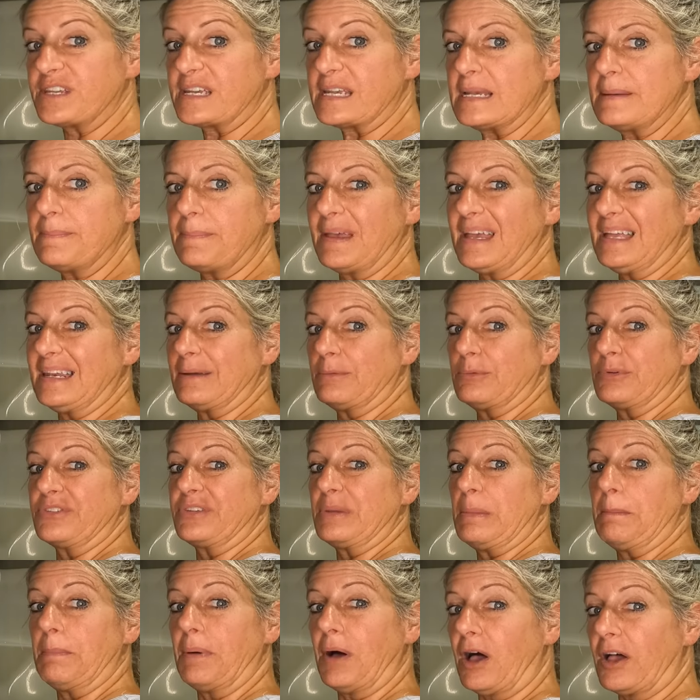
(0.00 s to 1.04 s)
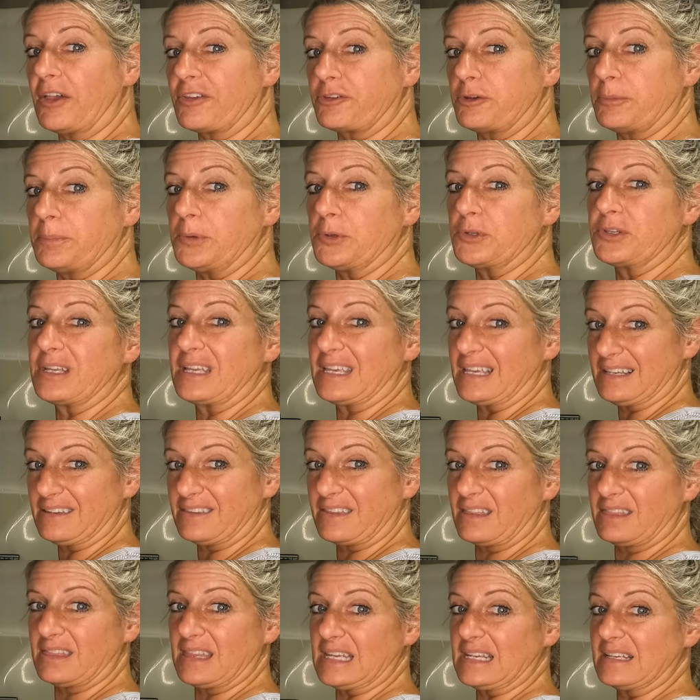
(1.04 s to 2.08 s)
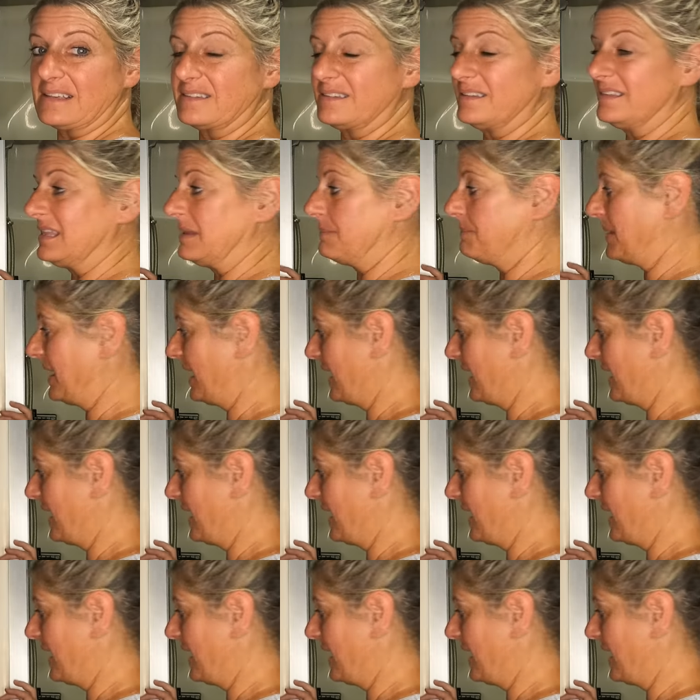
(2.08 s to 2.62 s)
deep and it was impossible to get the things in the